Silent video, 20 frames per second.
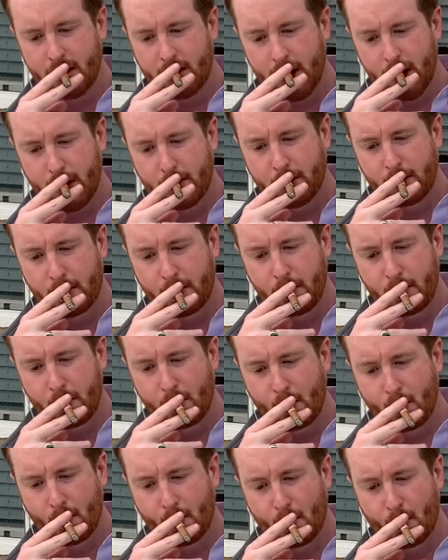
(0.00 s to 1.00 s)

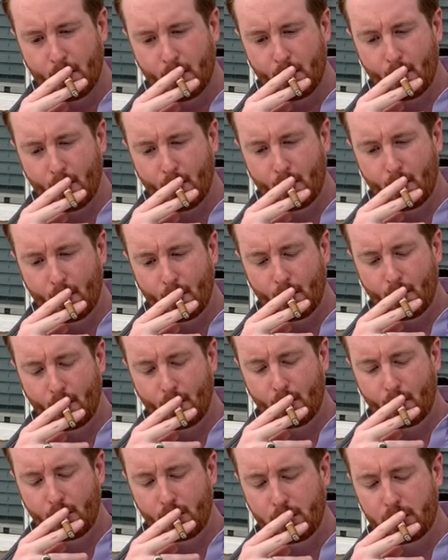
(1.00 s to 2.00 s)

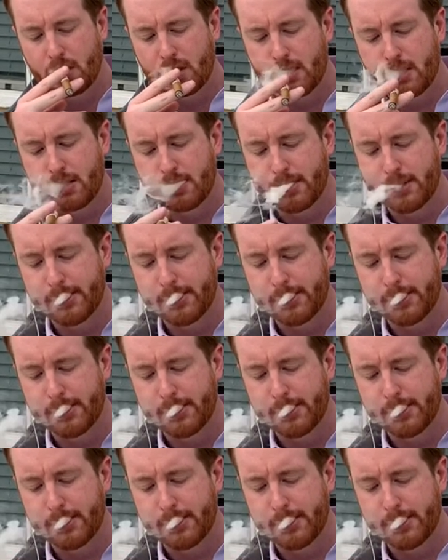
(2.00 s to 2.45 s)
Nobody speaks.